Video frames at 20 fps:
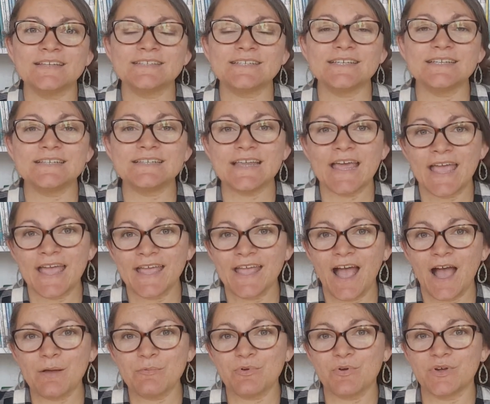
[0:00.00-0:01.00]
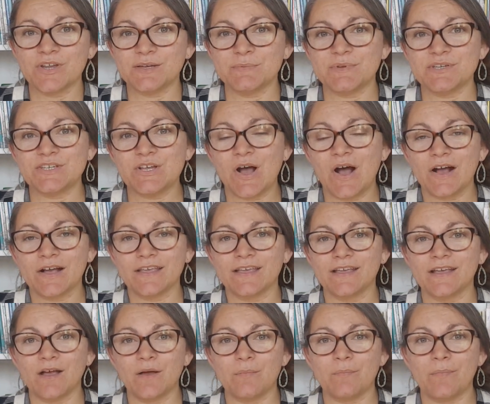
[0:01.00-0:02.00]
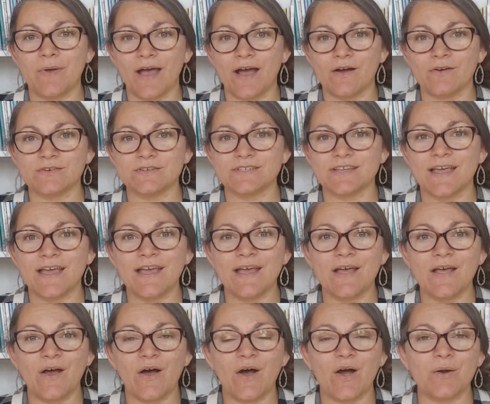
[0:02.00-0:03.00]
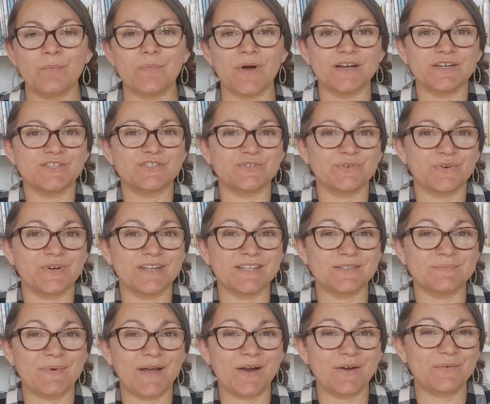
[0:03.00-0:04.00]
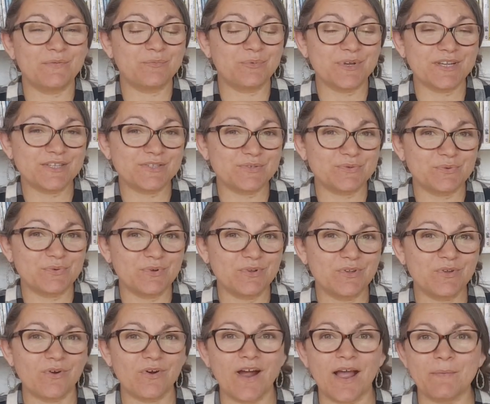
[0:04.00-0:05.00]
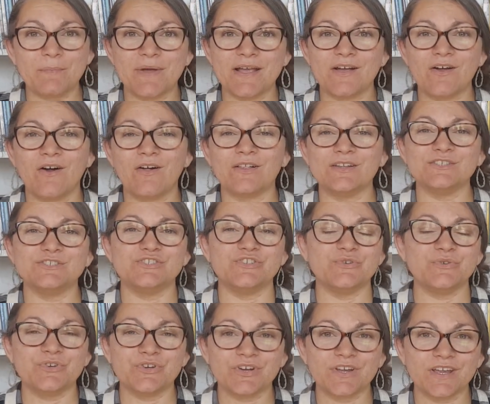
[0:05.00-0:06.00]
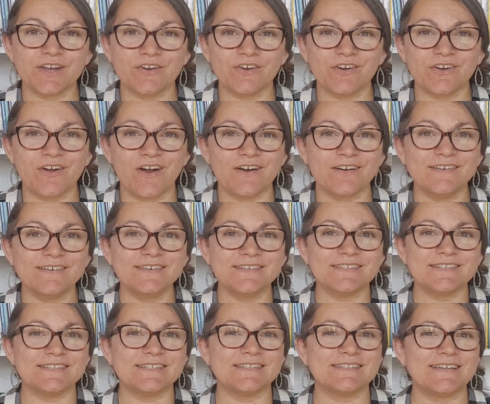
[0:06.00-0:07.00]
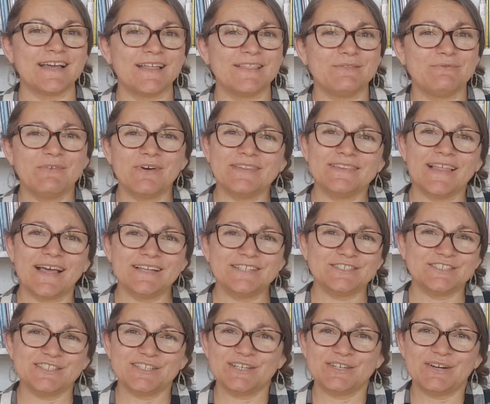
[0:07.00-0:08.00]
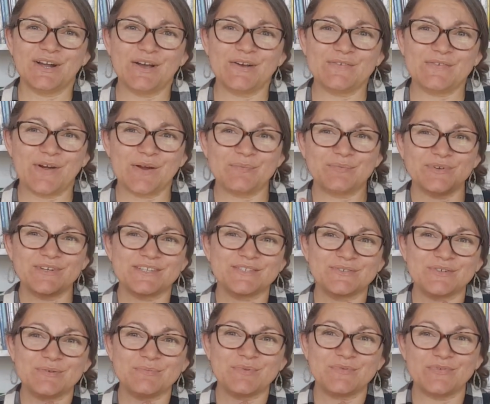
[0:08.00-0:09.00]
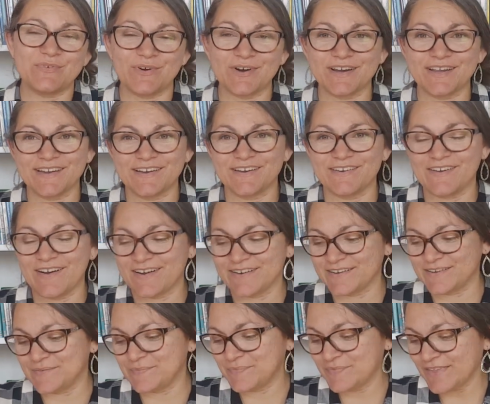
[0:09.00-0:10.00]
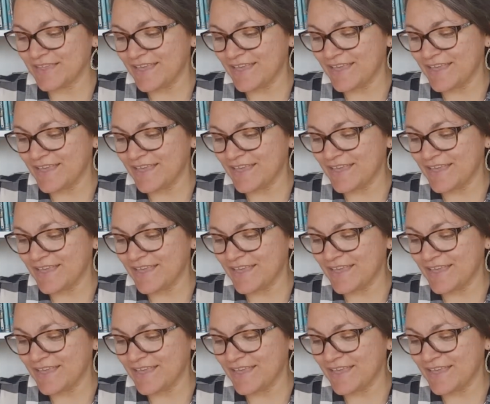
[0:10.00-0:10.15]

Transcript: Today, I'm going to be talking about our Montessori inspired preschool, or I might call it junior kindergarten, since he's got one last year of our preschool before kindergarten.